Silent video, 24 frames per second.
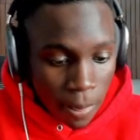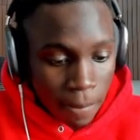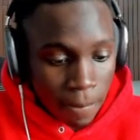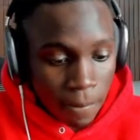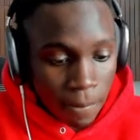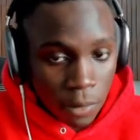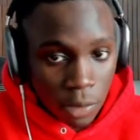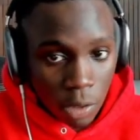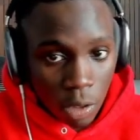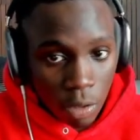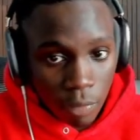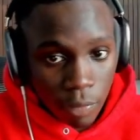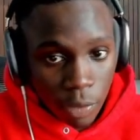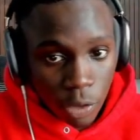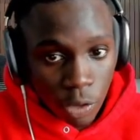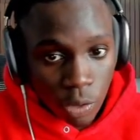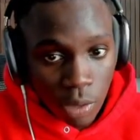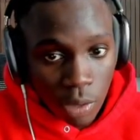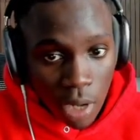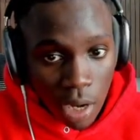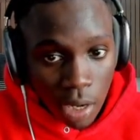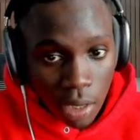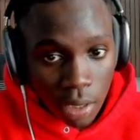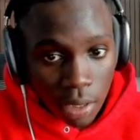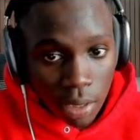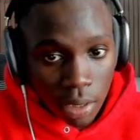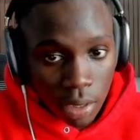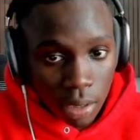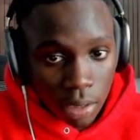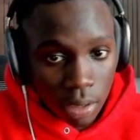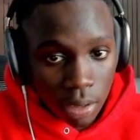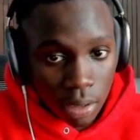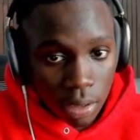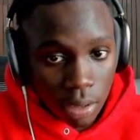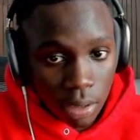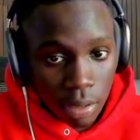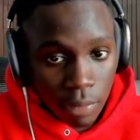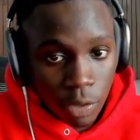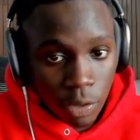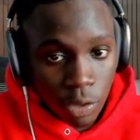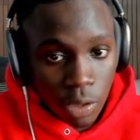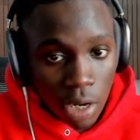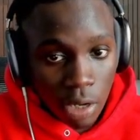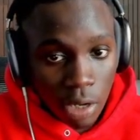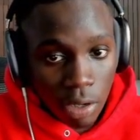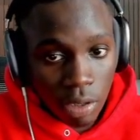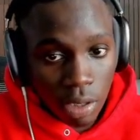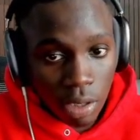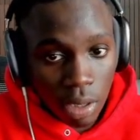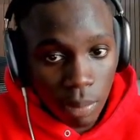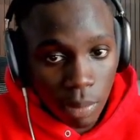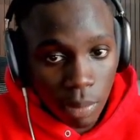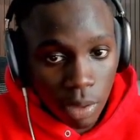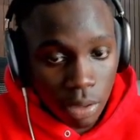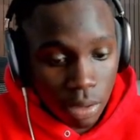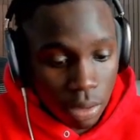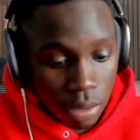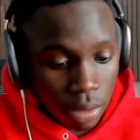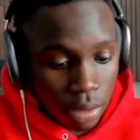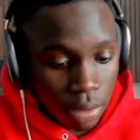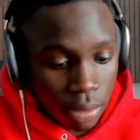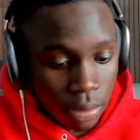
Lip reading: So if you track your numbers,